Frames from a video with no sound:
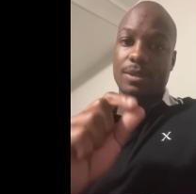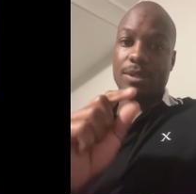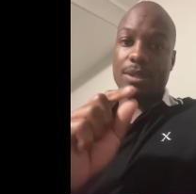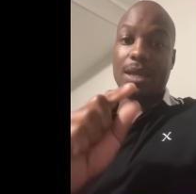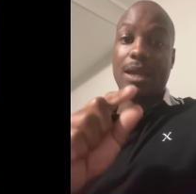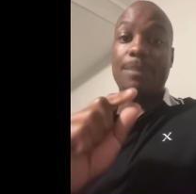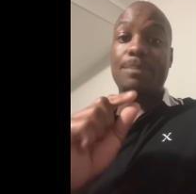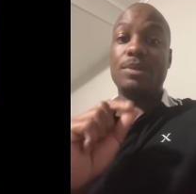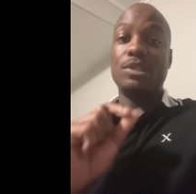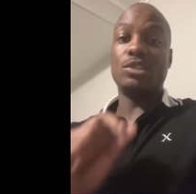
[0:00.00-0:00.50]

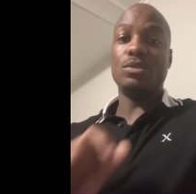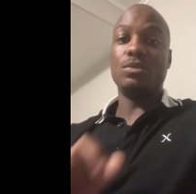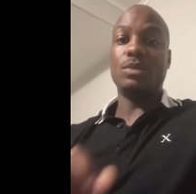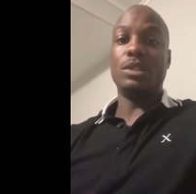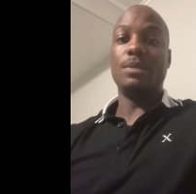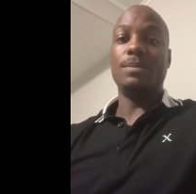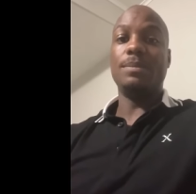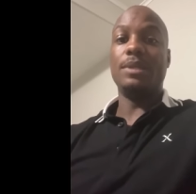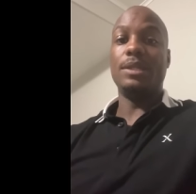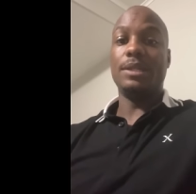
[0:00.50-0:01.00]
I put you where
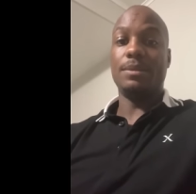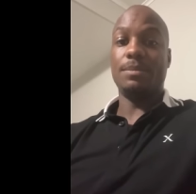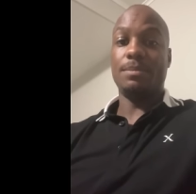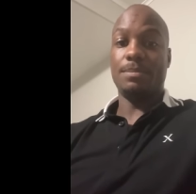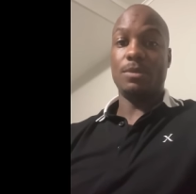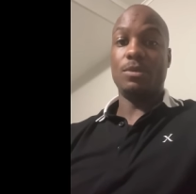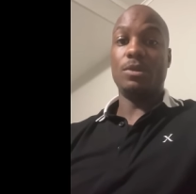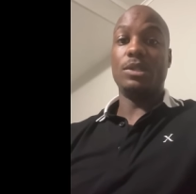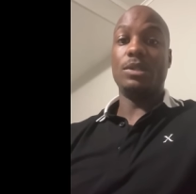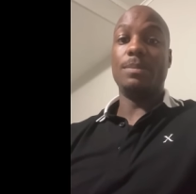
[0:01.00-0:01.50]
you, be,
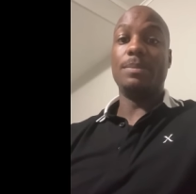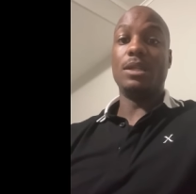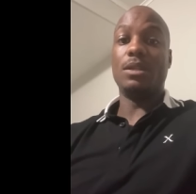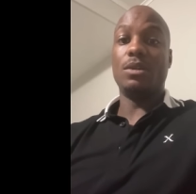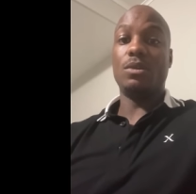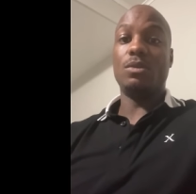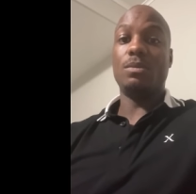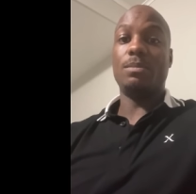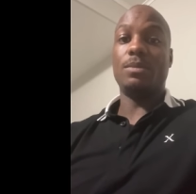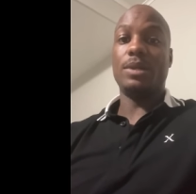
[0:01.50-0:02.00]
where you
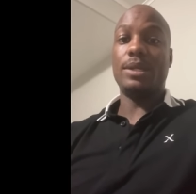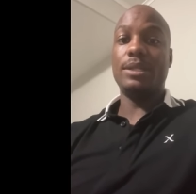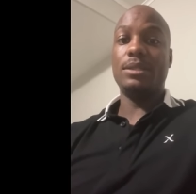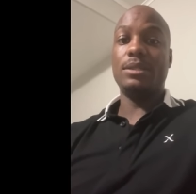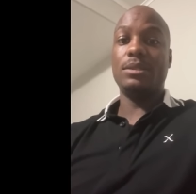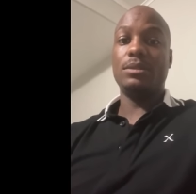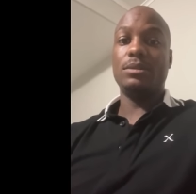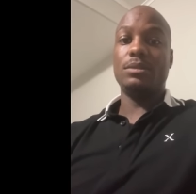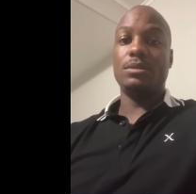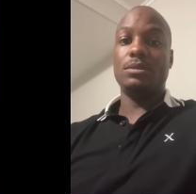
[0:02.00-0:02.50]
belong, boy.
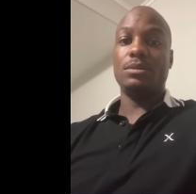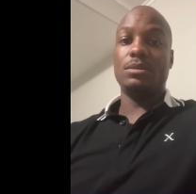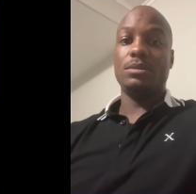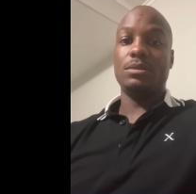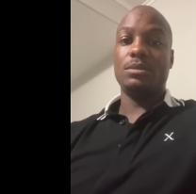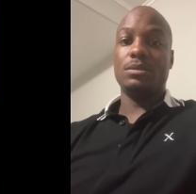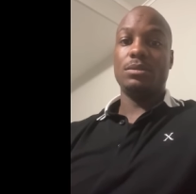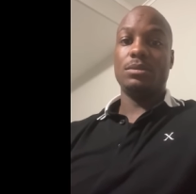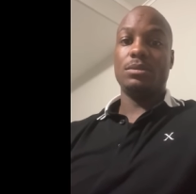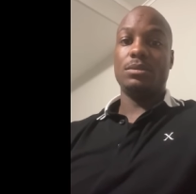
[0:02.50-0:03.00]

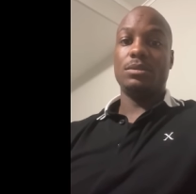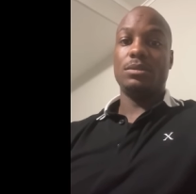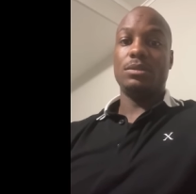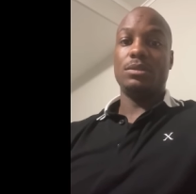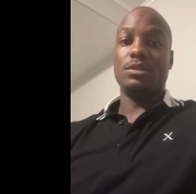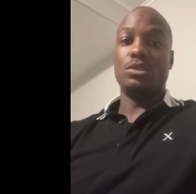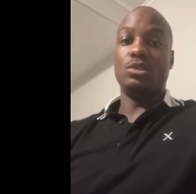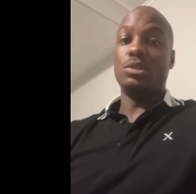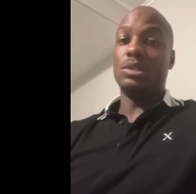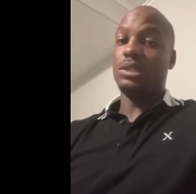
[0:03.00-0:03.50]

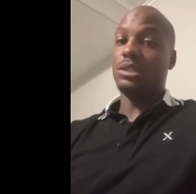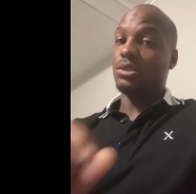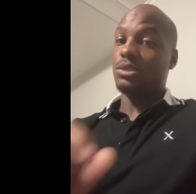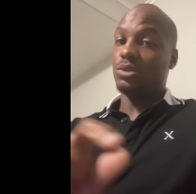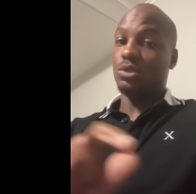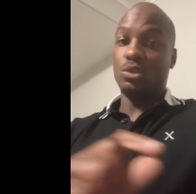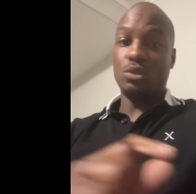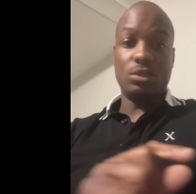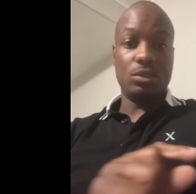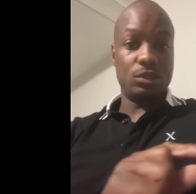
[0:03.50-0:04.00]
You can go,
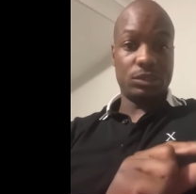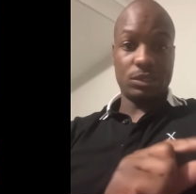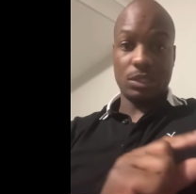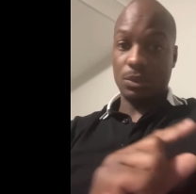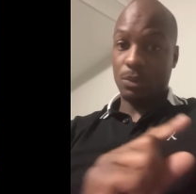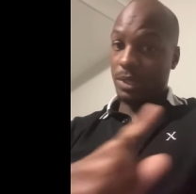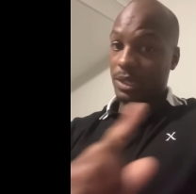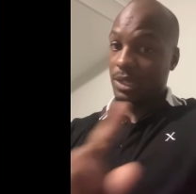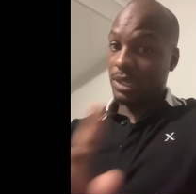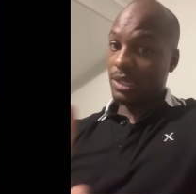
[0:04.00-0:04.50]
you go say
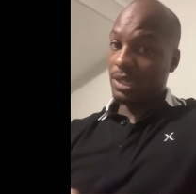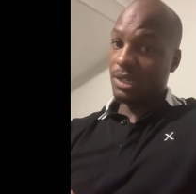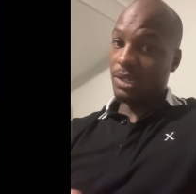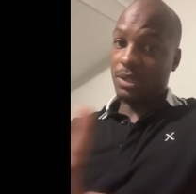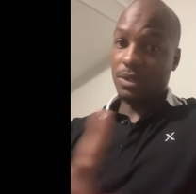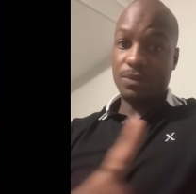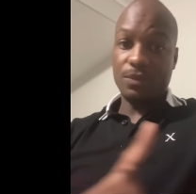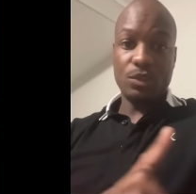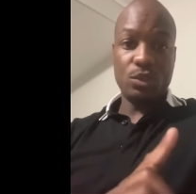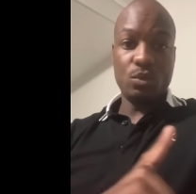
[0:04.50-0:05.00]

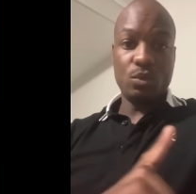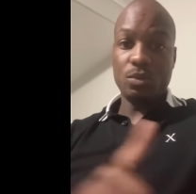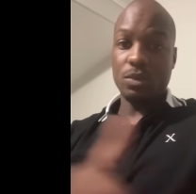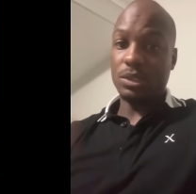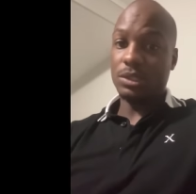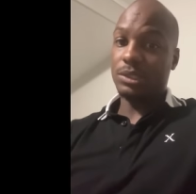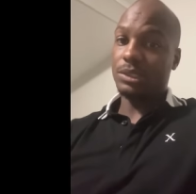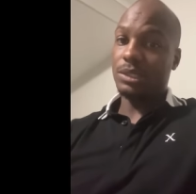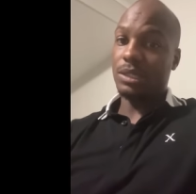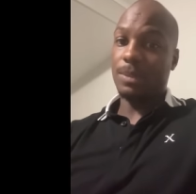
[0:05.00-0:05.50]
whatever you
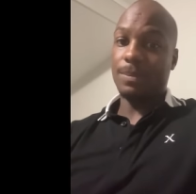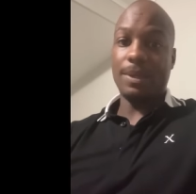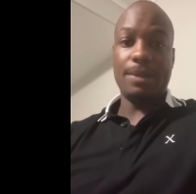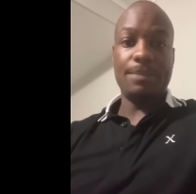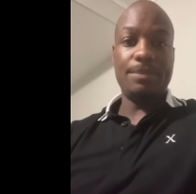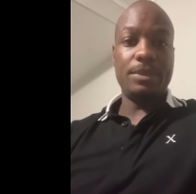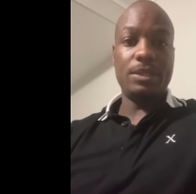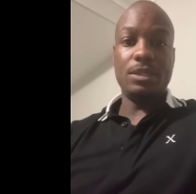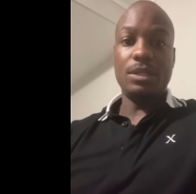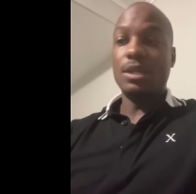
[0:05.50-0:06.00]
want to say about
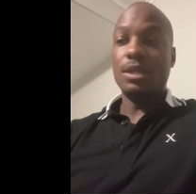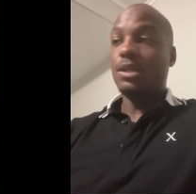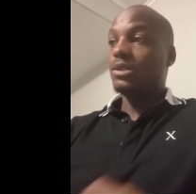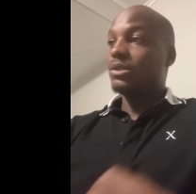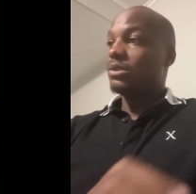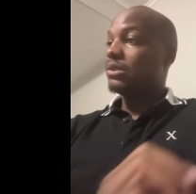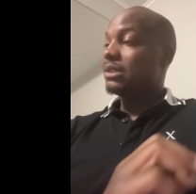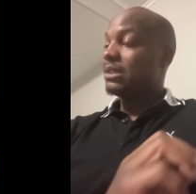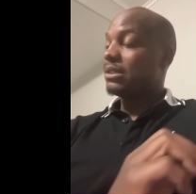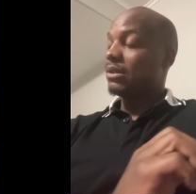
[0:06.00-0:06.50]
me.
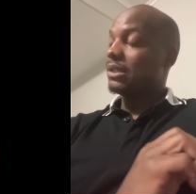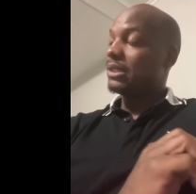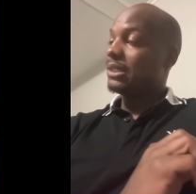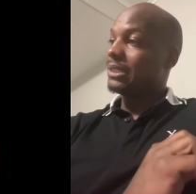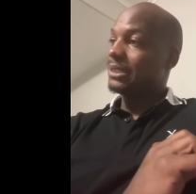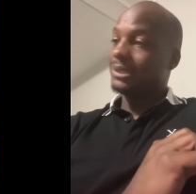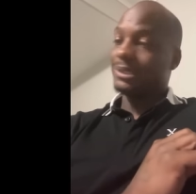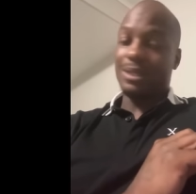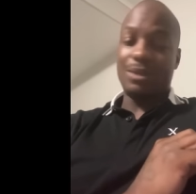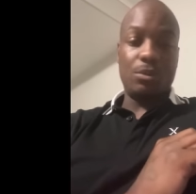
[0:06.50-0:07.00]
You can go here
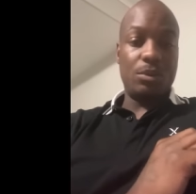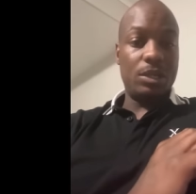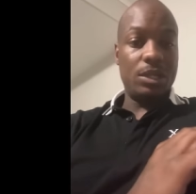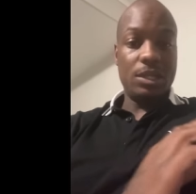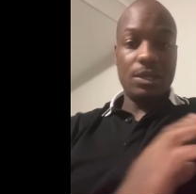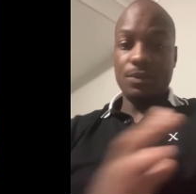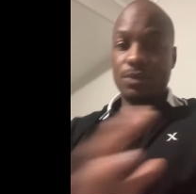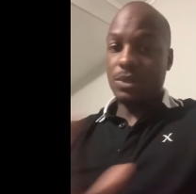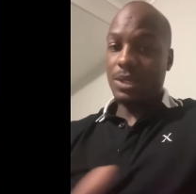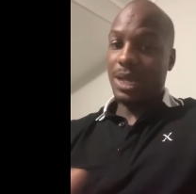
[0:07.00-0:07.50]
and say
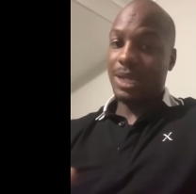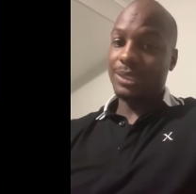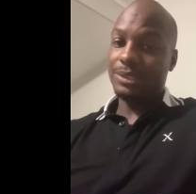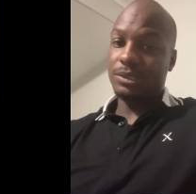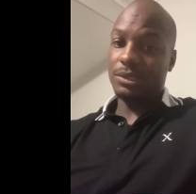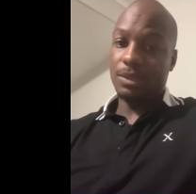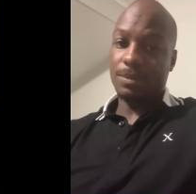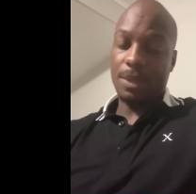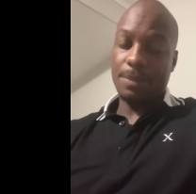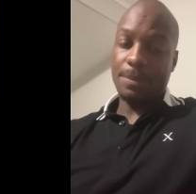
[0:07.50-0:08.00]
whatever you got to
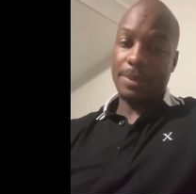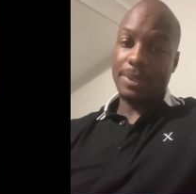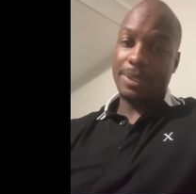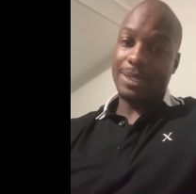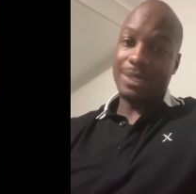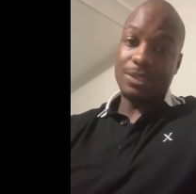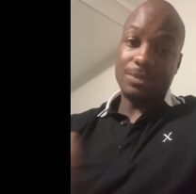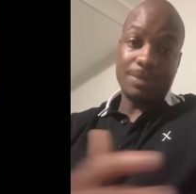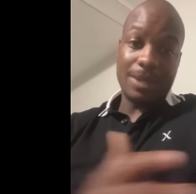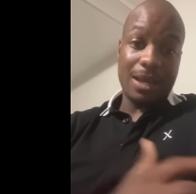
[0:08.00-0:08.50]
say about me.
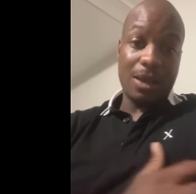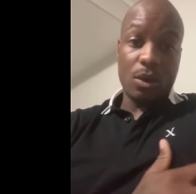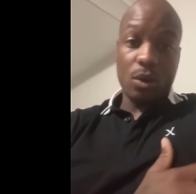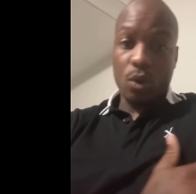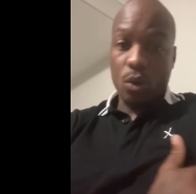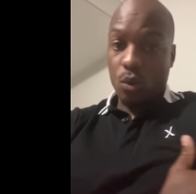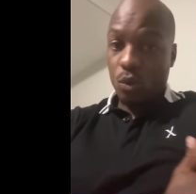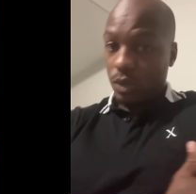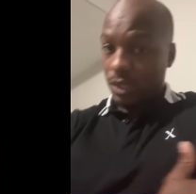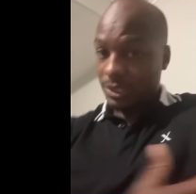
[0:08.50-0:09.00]
This is my
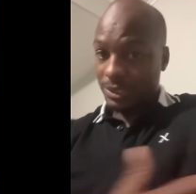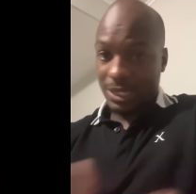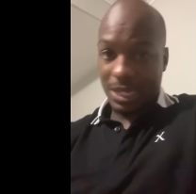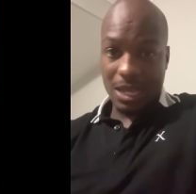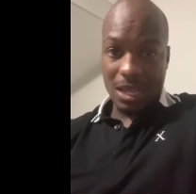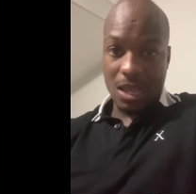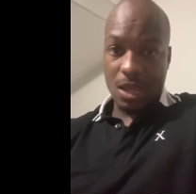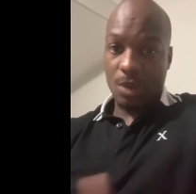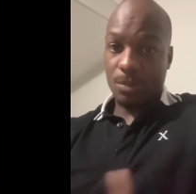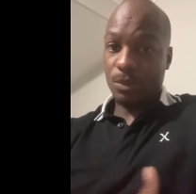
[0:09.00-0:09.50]
only
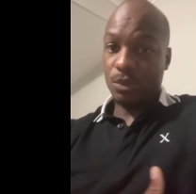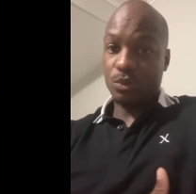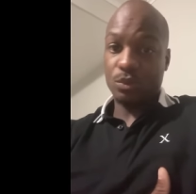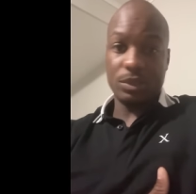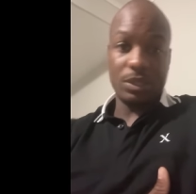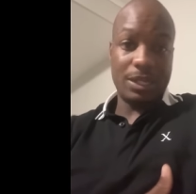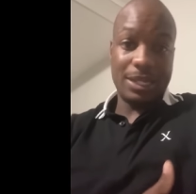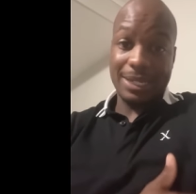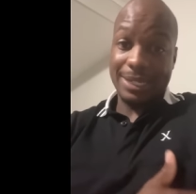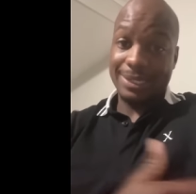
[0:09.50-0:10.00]
time I'm going
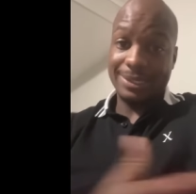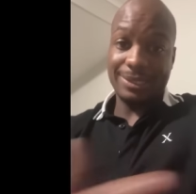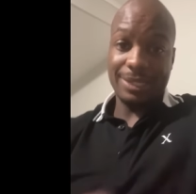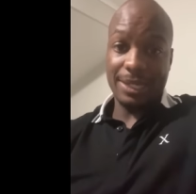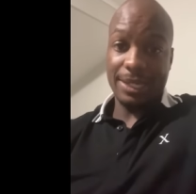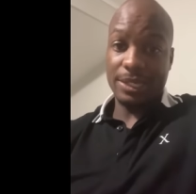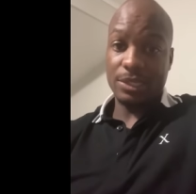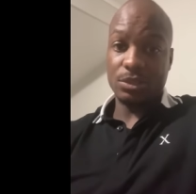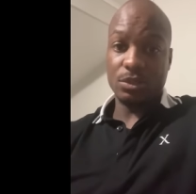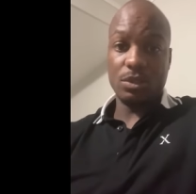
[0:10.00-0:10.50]
to
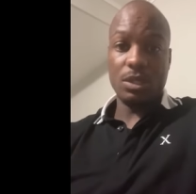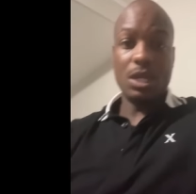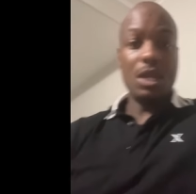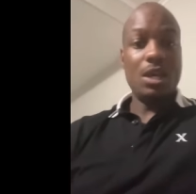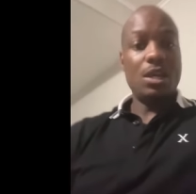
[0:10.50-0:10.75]
entertain you.